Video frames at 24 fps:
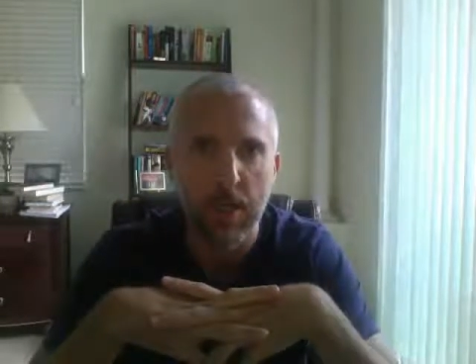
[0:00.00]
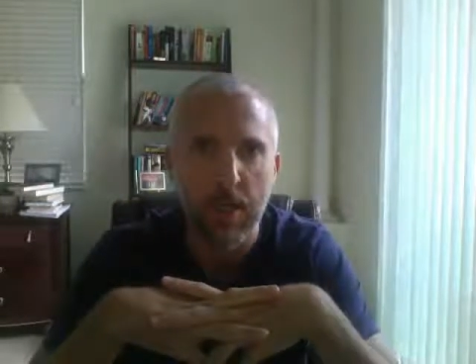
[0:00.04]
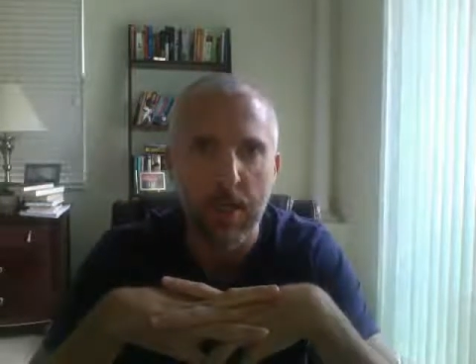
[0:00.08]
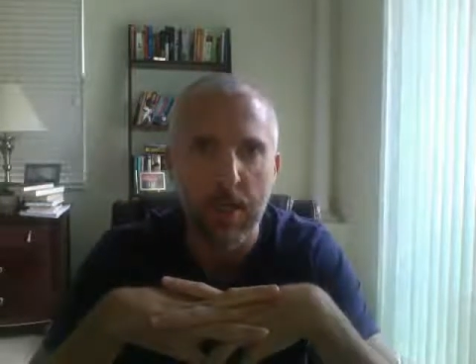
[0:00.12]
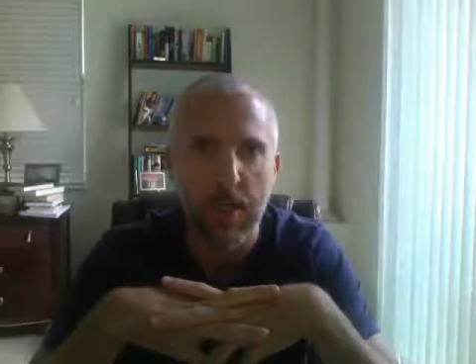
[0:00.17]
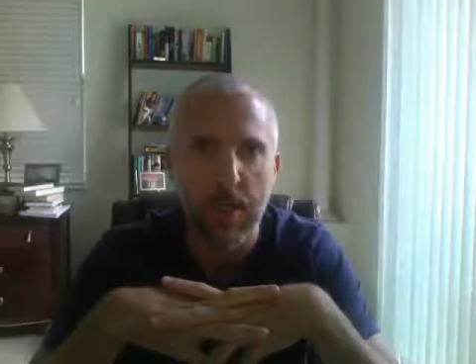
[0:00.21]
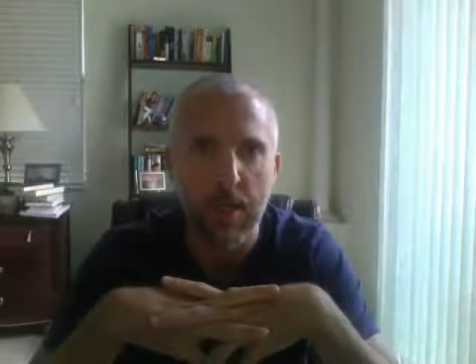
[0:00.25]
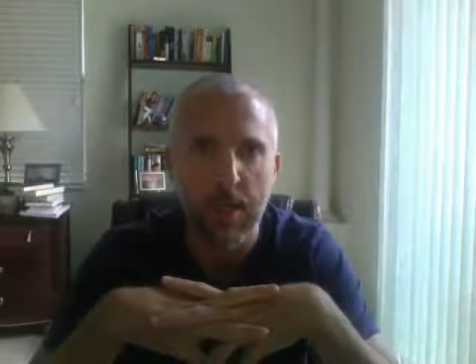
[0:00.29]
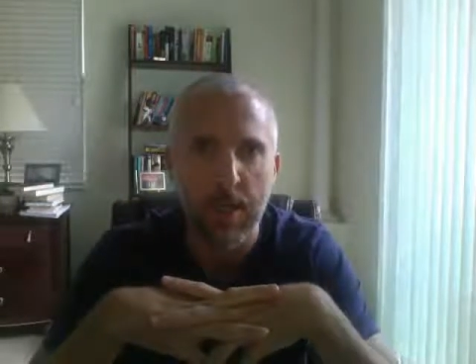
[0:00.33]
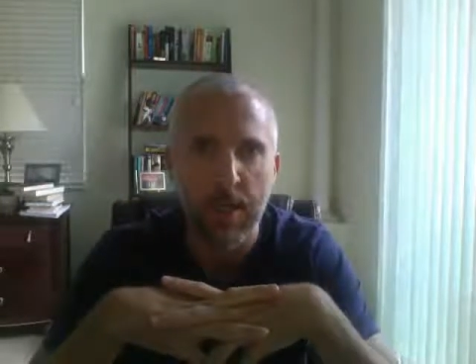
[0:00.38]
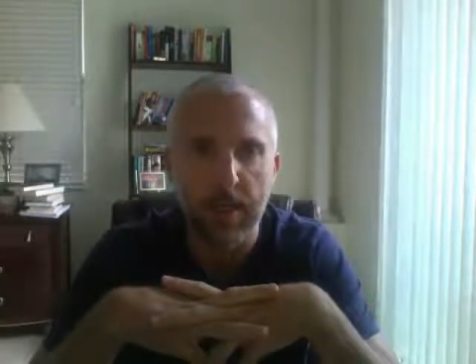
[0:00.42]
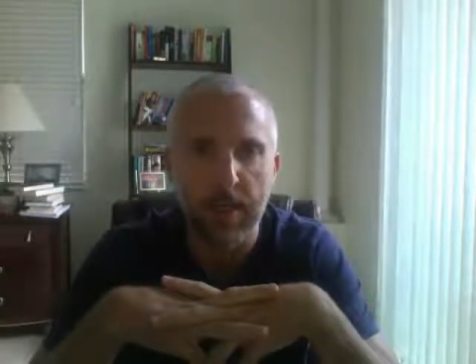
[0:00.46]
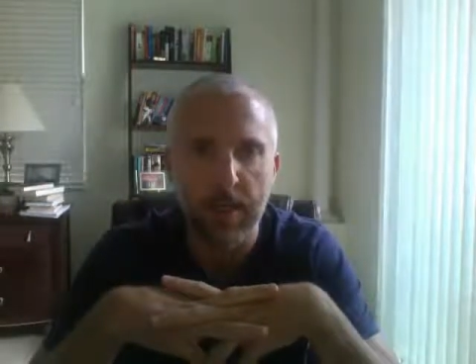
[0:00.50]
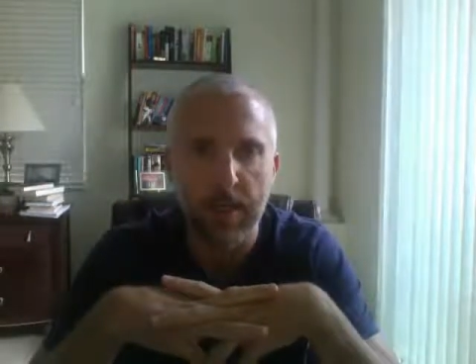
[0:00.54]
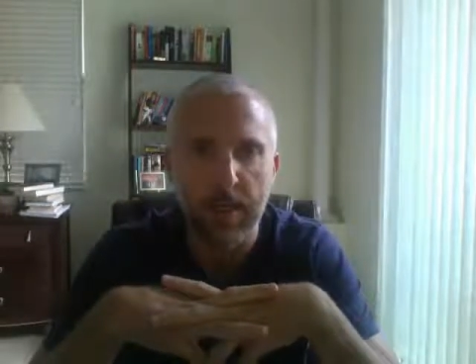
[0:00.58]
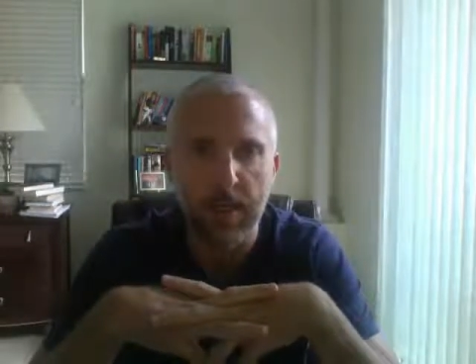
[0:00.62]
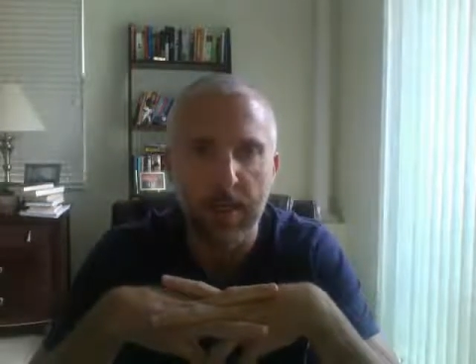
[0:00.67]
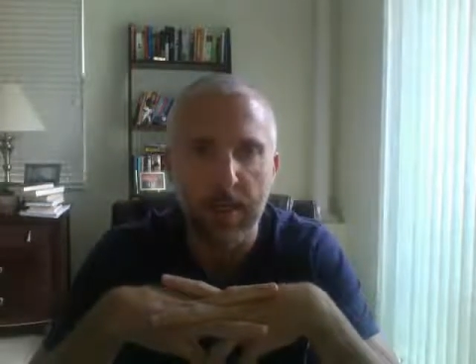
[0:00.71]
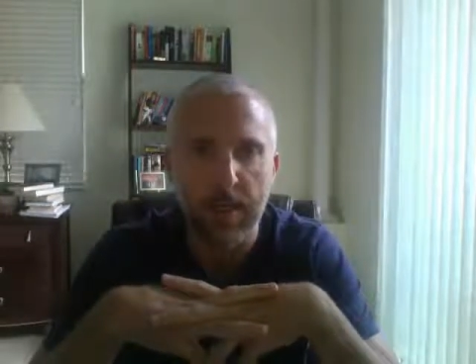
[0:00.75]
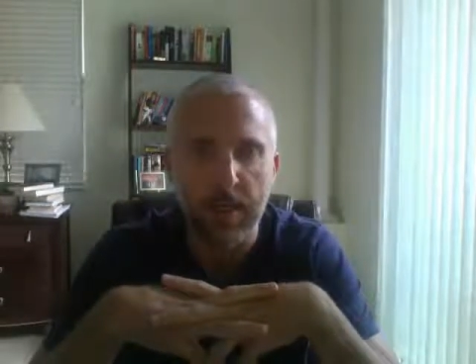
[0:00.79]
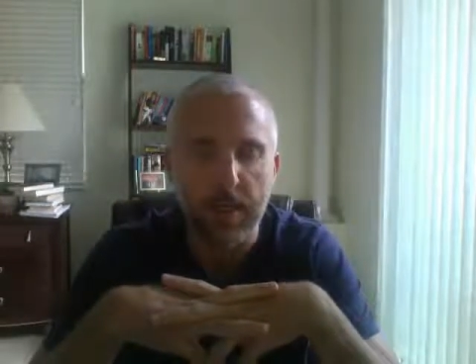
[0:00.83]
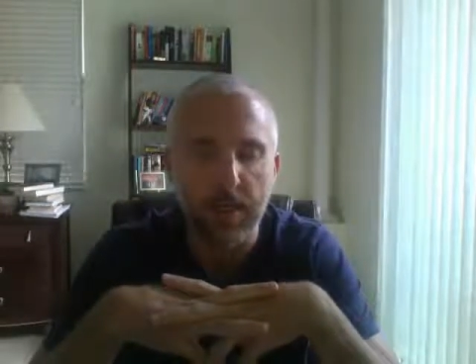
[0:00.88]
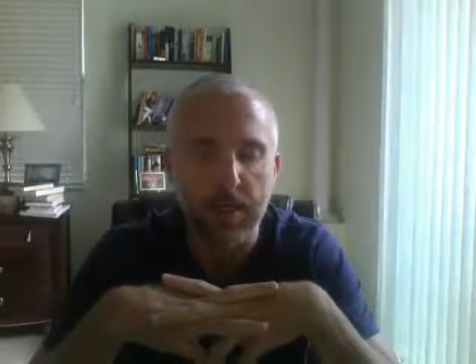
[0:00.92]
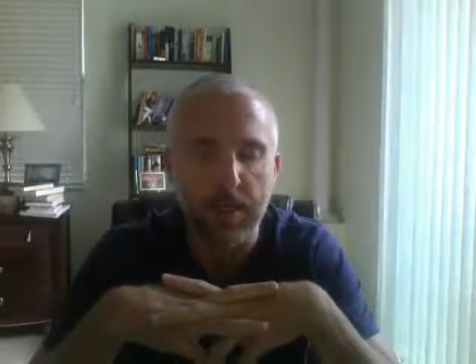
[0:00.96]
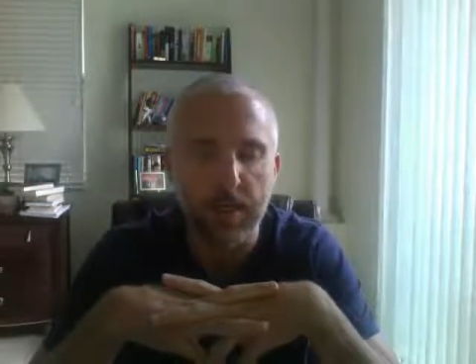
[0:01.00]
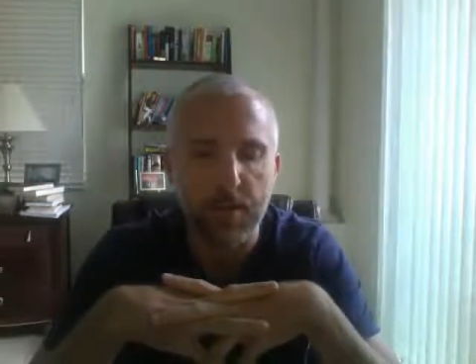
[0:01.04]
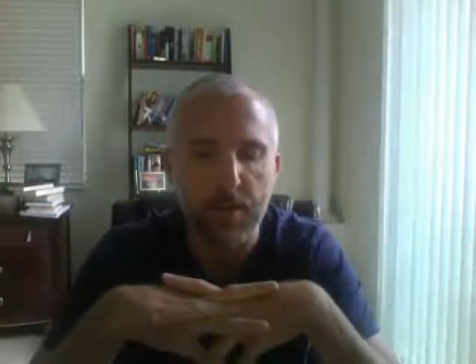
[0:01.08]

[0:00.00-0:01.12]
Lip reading: and